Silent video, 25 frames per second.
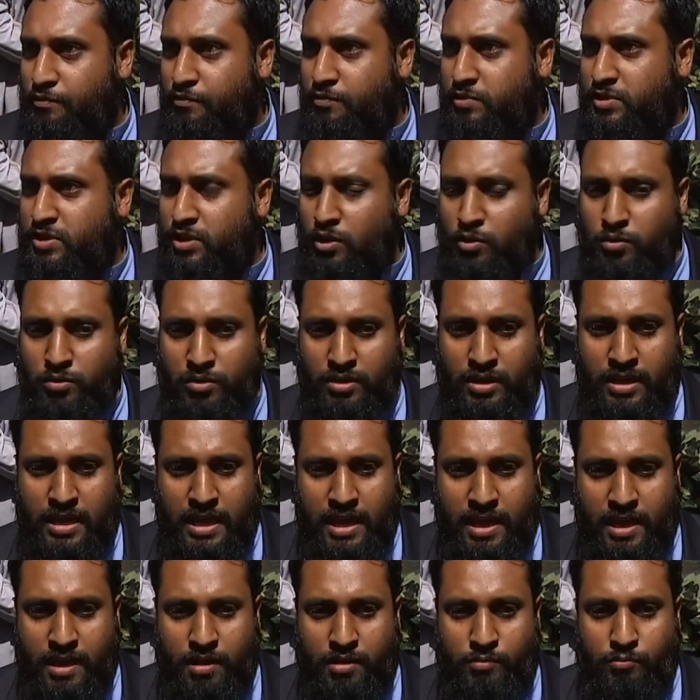So
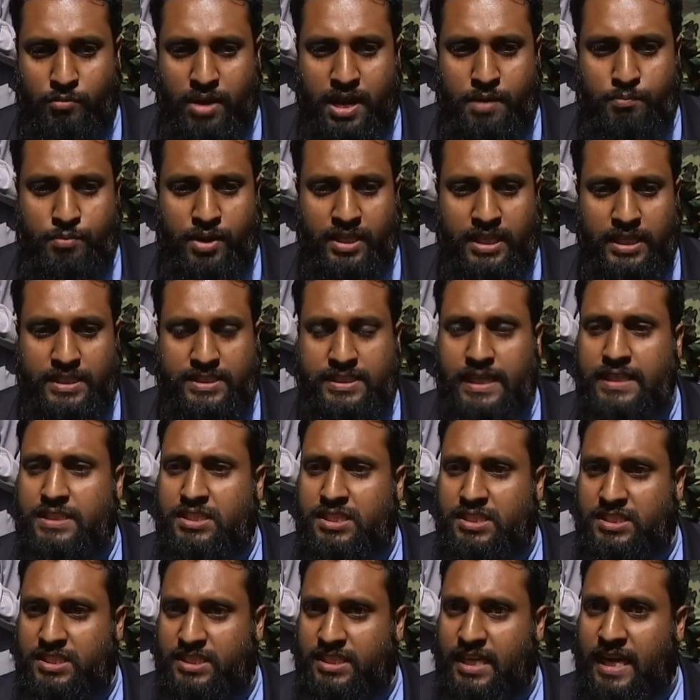my brother's
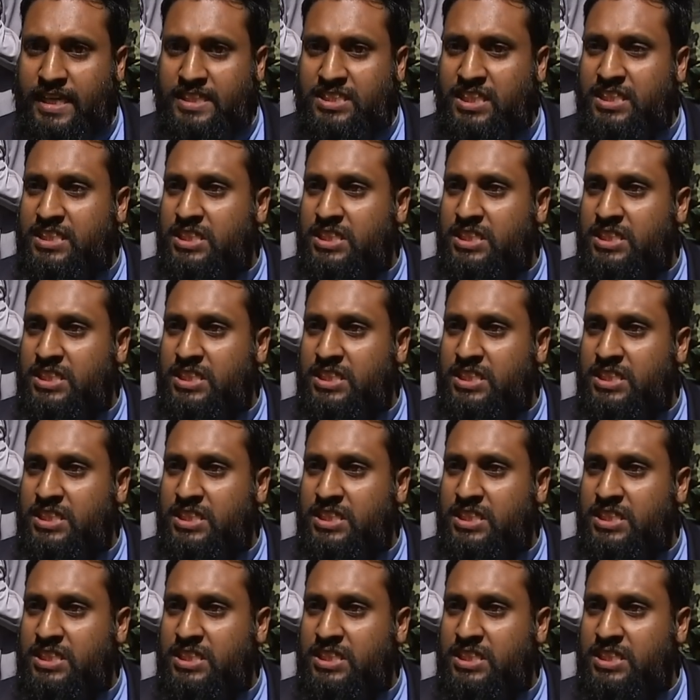sentences, I say,